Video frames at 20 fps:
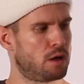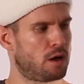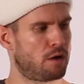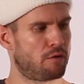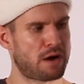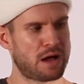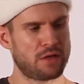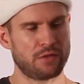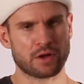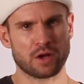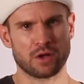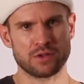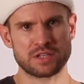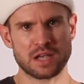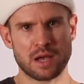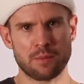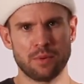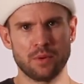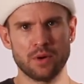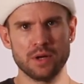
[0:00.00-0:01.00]
around the
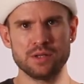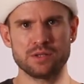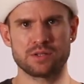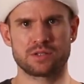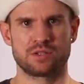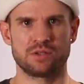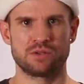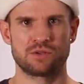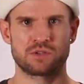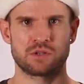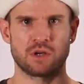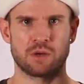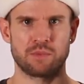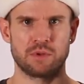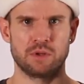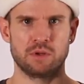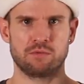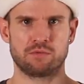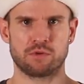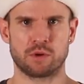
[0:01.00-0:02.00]
contact point to stop
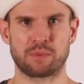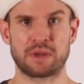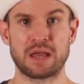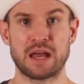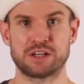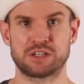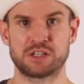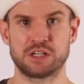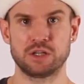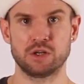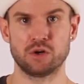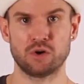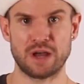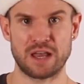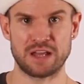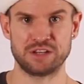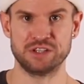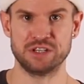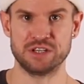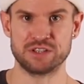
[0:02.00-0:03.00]
you from catching your
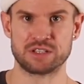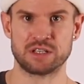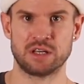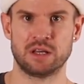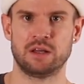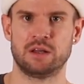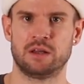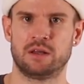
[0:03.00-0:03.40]
edges.